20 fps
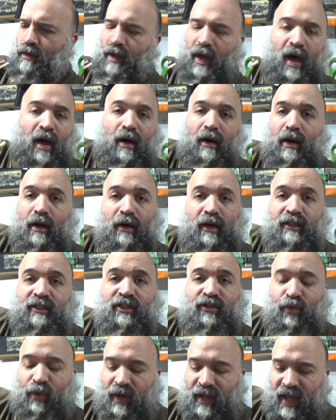I don't know. It's
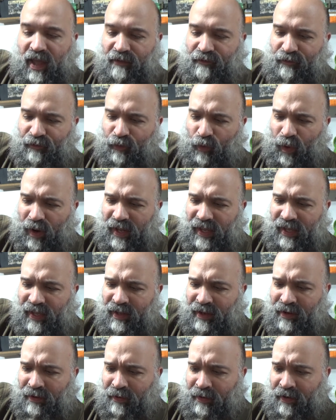a
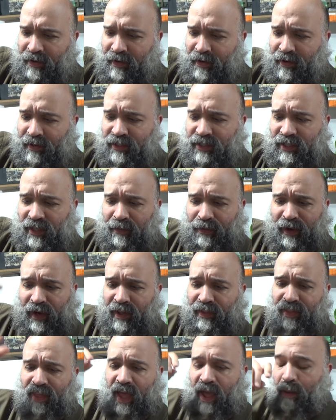2840 or something
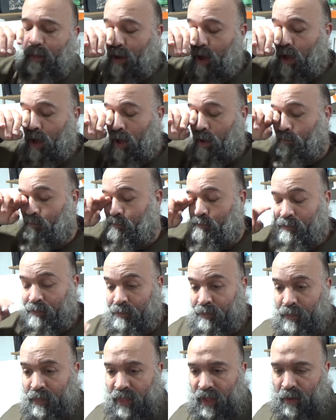like that,
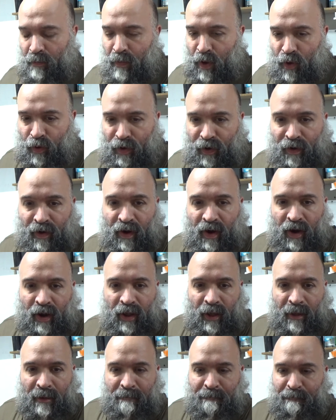motor.
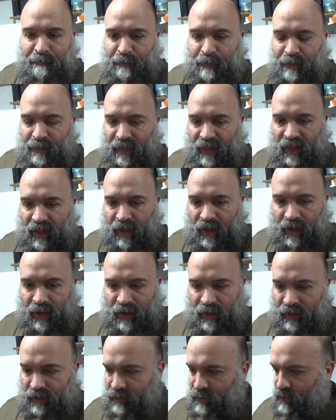
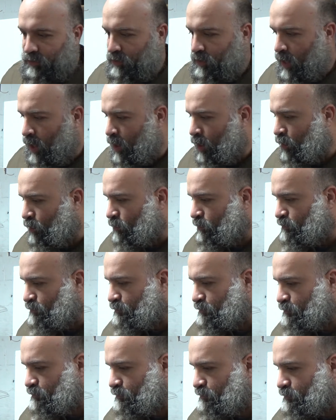So
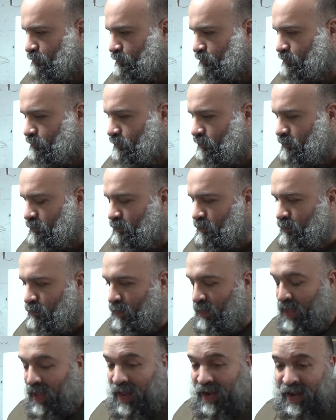
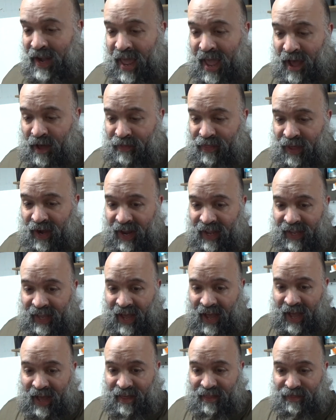now that I
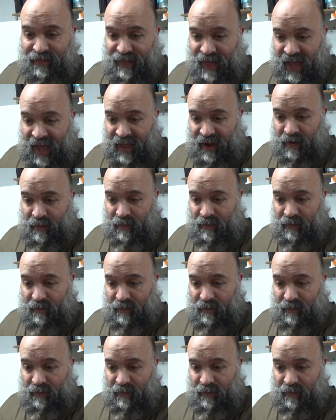got that